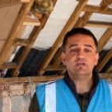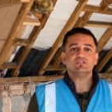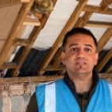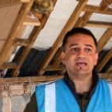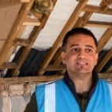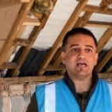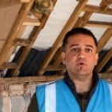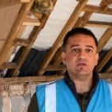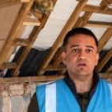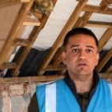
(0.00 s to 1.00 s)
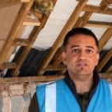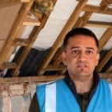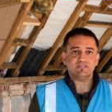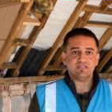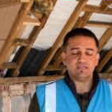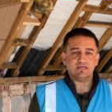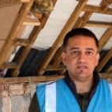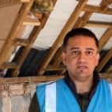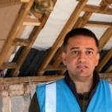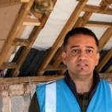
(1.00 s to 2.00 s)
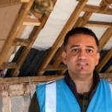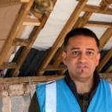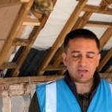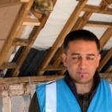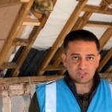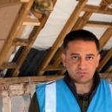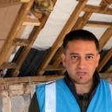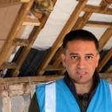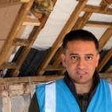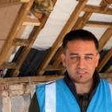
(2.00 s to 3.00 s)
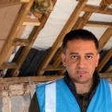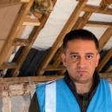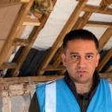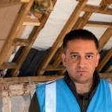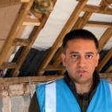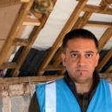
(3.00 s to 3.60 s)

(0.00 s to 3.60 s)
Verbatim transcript: So that's how I got into the uh, the development space in terms of